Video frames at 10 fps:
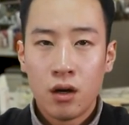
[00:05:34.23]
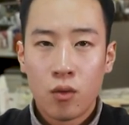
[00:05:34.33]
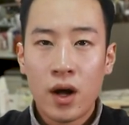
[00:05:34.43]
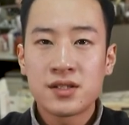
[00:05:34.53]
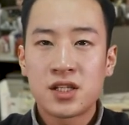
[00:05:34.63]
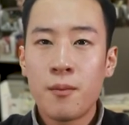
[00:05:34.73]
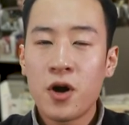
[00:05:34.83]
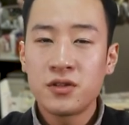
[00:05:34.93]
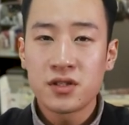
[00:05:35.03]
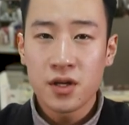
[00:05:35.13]
While some
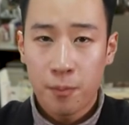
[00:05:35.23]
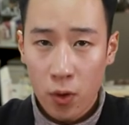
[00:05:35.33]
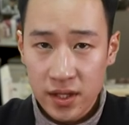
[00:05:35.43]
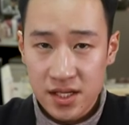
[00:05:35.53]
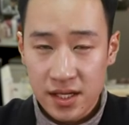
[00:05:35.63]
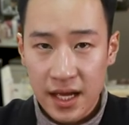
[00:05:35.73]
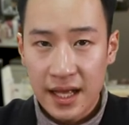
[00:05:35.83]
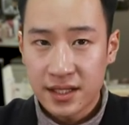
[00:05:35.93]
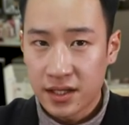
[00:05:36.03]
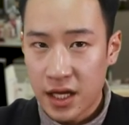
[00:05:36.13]
are disappointed
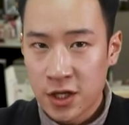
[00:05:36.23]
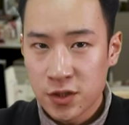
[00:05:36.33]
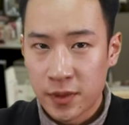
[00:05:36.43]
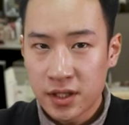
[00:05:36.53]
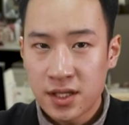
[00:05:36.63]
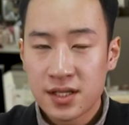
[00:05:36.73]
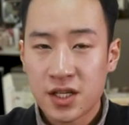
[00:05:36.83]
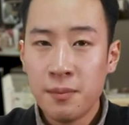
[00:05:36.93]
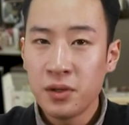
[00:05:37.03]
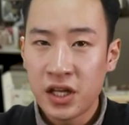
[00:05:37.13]
at the announcement,
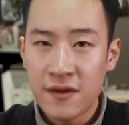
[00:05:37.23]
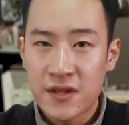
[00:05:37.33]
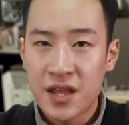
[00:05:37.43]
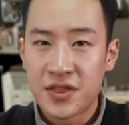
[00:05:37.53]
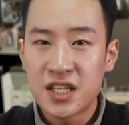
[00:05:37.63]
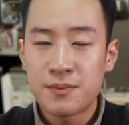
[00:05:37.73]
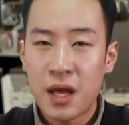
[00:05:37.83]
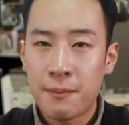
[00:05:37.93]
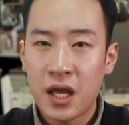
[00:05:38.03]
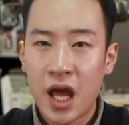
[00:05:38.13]
some believe that this
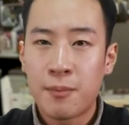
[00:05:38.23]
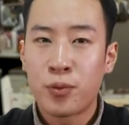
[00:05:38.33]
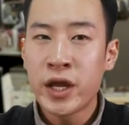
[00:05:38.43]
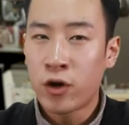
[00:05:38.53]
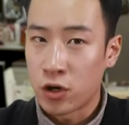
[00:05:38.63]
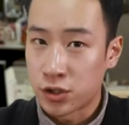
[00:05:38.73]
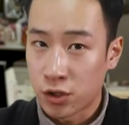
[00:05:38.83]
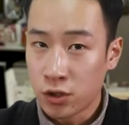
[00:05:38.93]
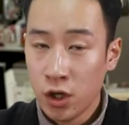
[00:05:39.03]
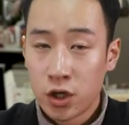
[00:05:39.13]
may be a
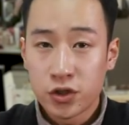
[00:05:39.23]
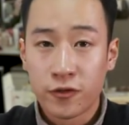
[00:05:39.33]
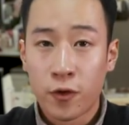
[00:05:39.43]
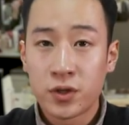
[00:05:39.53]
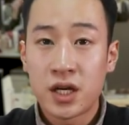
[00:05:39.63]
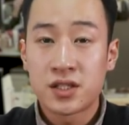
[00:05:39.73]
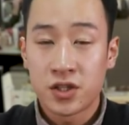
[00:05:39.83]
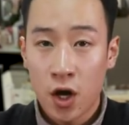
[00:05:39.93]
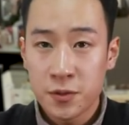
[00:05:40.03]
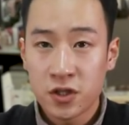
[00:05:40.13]
precursor to Fortnite's
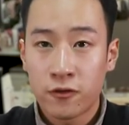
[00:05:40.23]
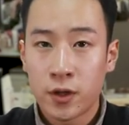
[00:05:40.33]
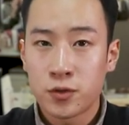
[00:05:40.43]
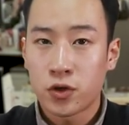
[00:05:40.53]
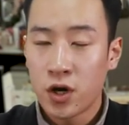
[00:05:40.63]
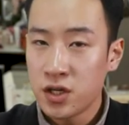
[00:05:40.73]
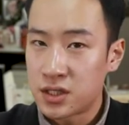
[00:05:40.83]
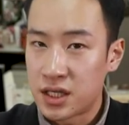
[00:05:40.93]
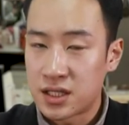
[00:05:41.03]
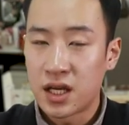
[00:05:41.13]
adoption of
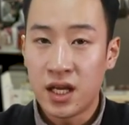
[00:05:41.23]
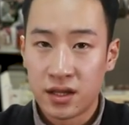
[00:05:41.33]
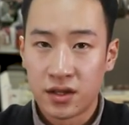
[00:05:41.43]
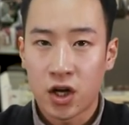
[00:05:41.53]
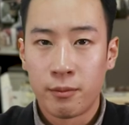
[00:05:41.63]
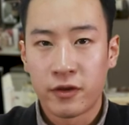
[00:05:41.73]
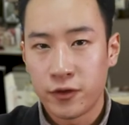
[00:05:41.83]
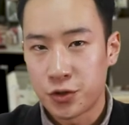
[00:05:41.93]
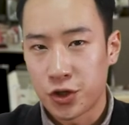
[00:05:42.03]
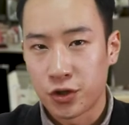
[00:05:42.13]
cryptocurrencies in the coming
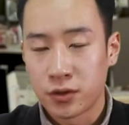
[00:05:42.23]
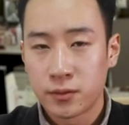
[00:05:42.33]
future.